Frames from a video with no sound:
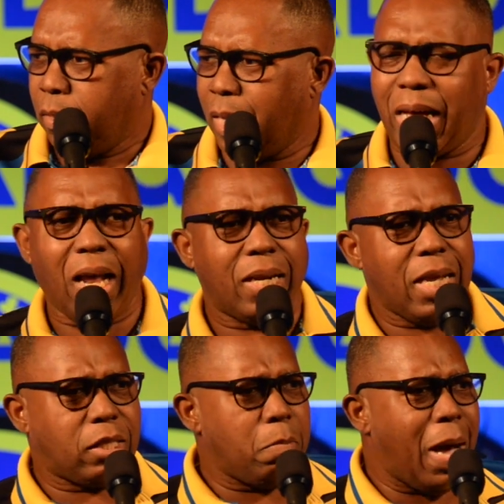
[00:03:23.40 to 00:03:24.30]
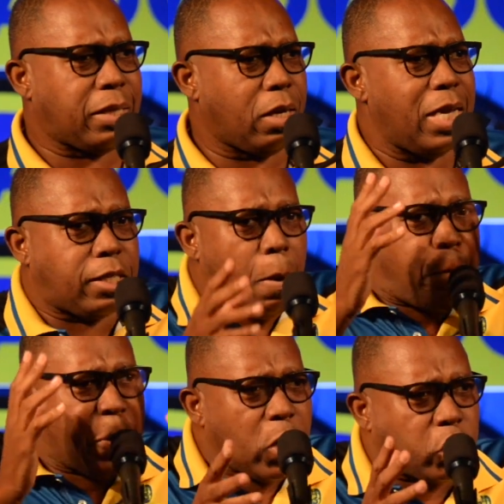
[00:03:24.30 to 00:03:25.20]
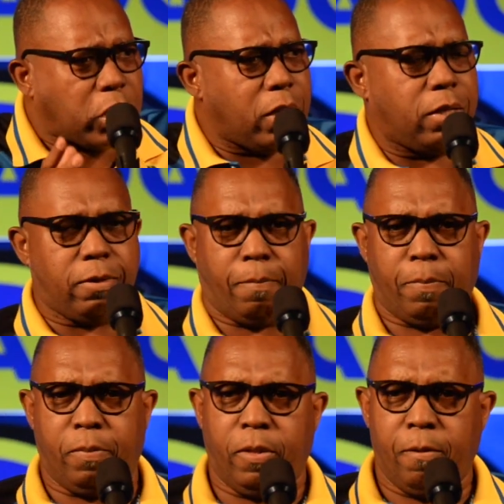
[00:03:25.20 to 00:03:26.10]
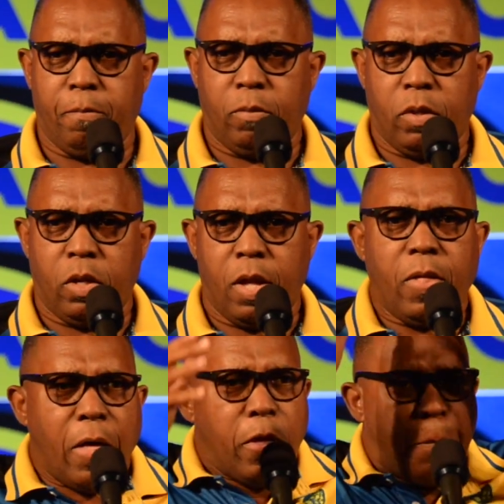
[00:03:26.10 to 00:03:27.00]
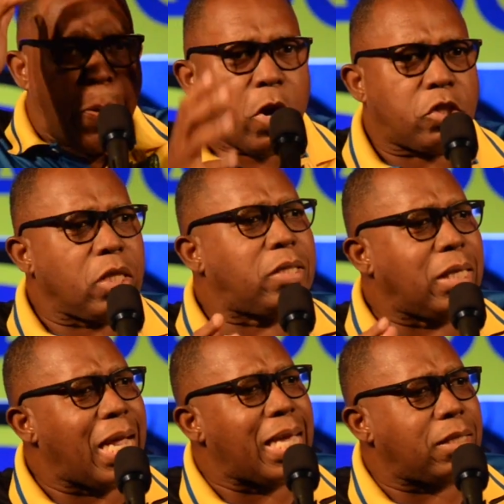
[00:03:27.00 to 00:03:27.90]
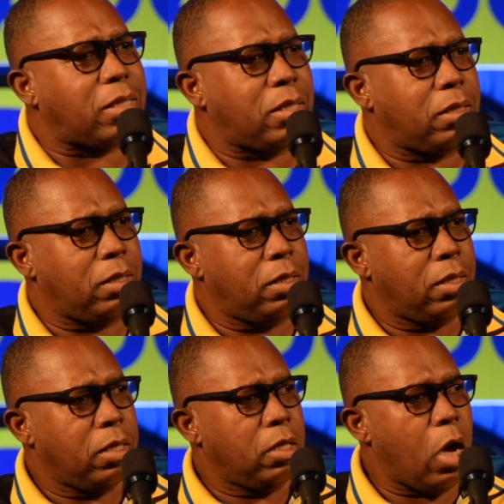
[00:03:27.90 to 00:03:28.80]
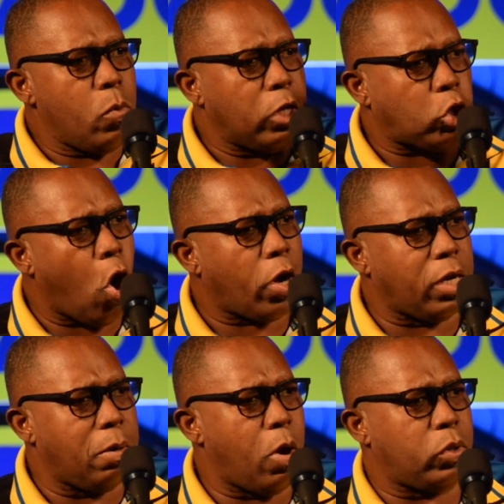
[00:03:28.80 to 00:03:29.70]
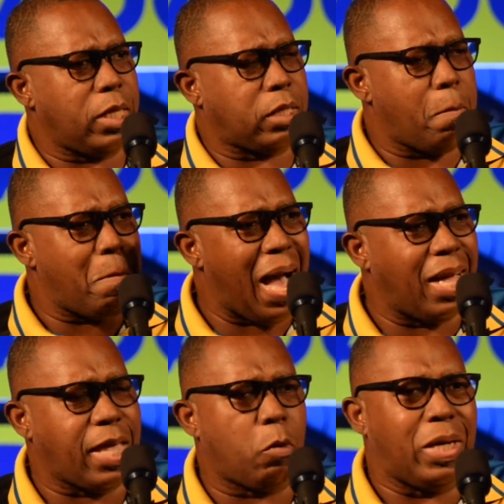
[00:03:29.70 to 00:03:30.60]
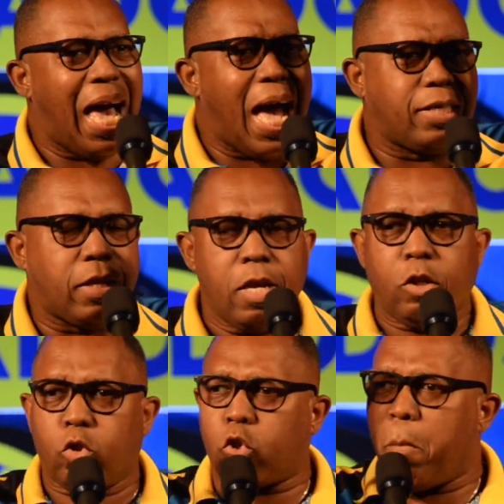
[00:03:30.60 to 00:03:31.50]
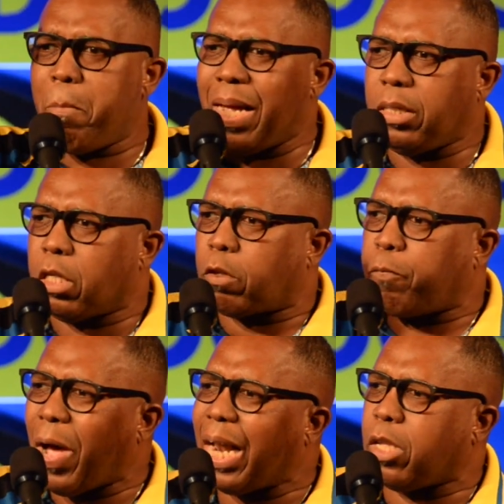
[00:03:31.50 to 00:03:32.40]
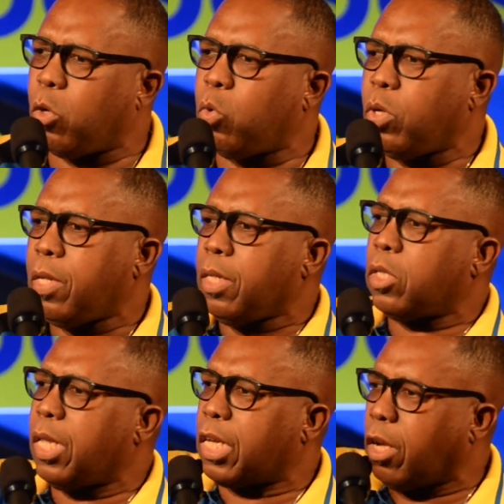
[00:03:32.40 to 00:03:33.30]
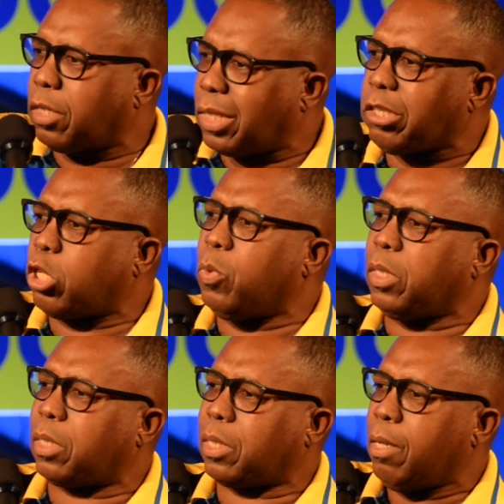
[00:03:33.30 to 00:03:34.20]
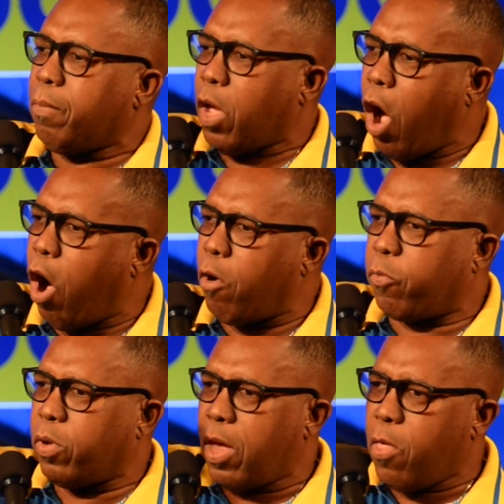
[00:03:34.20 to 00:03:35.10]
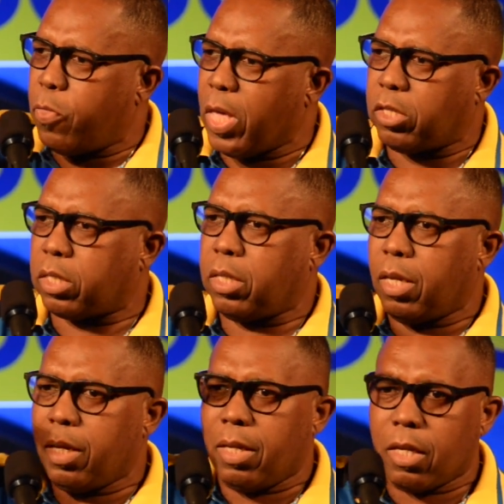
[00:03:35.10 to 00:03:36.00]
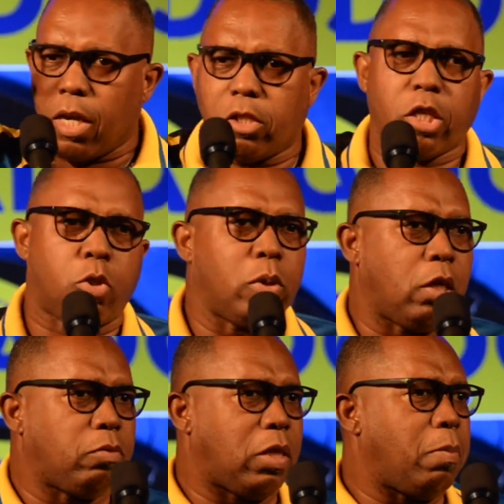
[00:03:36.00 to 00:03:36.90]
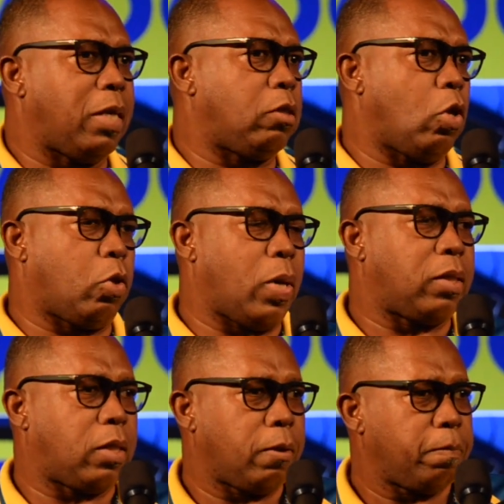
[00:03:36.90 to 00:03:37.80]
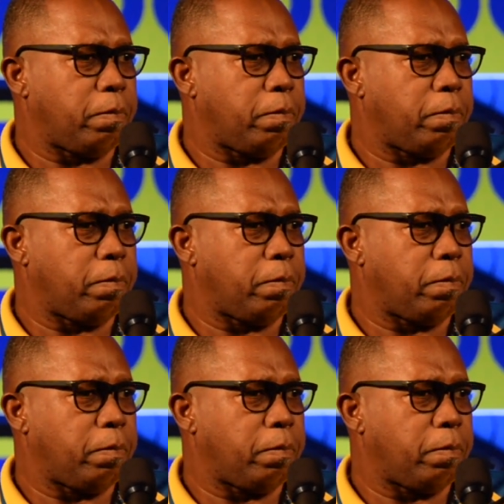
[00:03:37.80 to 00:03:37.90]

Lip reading: The color doesn't matter, it's the person. And the person tonight that we're talking about is a man that will add tremendous value to the constituents of this constituency of St. Michael's Northwest.